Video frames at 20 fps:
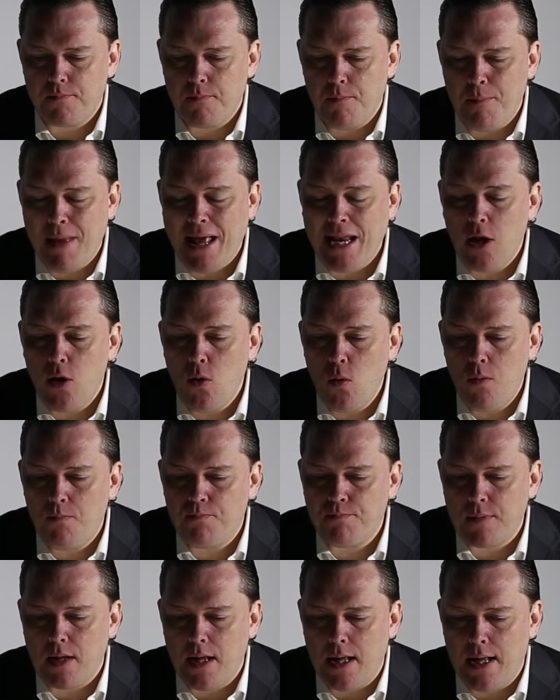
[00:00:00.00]
mellow
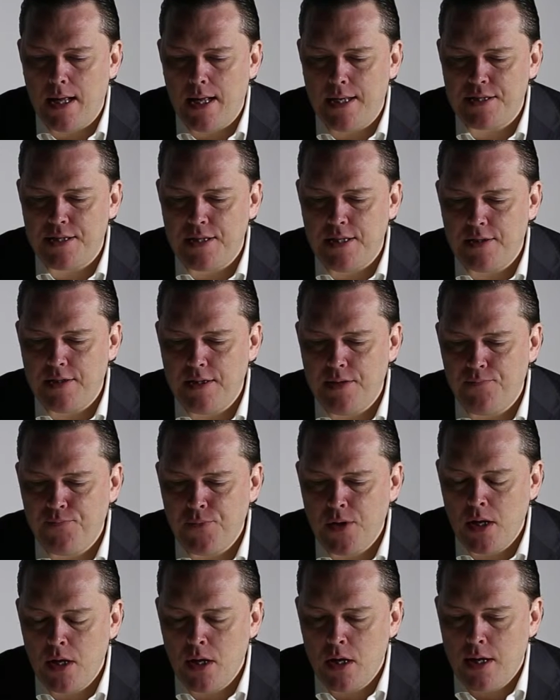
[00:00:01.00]
acidity.
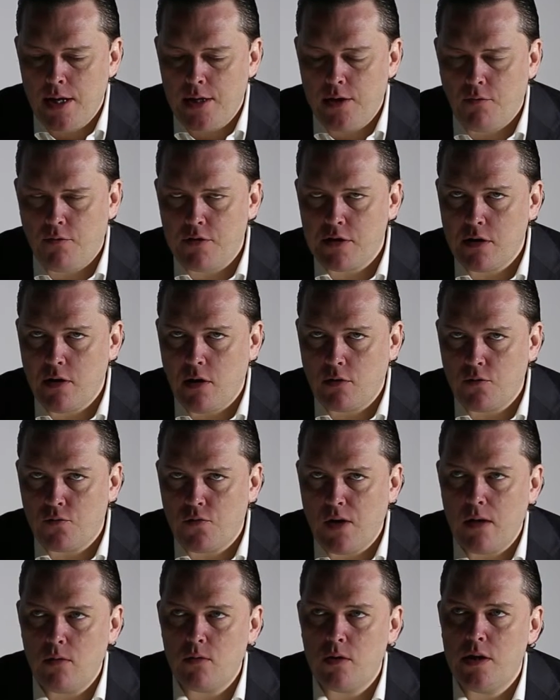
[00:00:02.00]
It offers a lot of
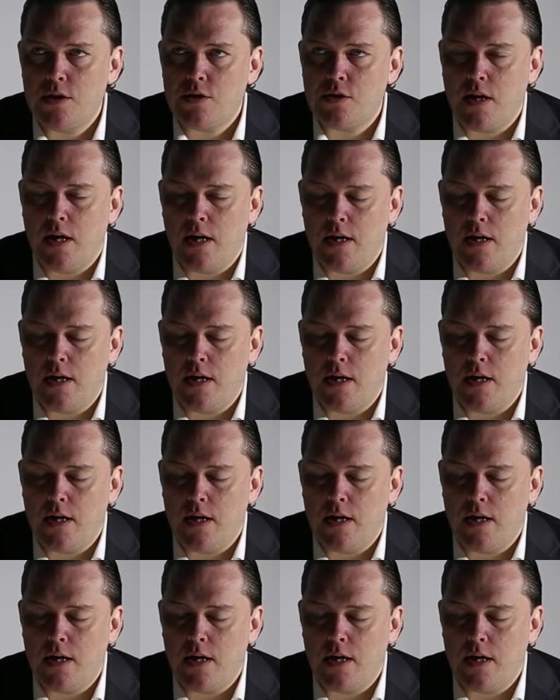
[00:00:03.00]
roundness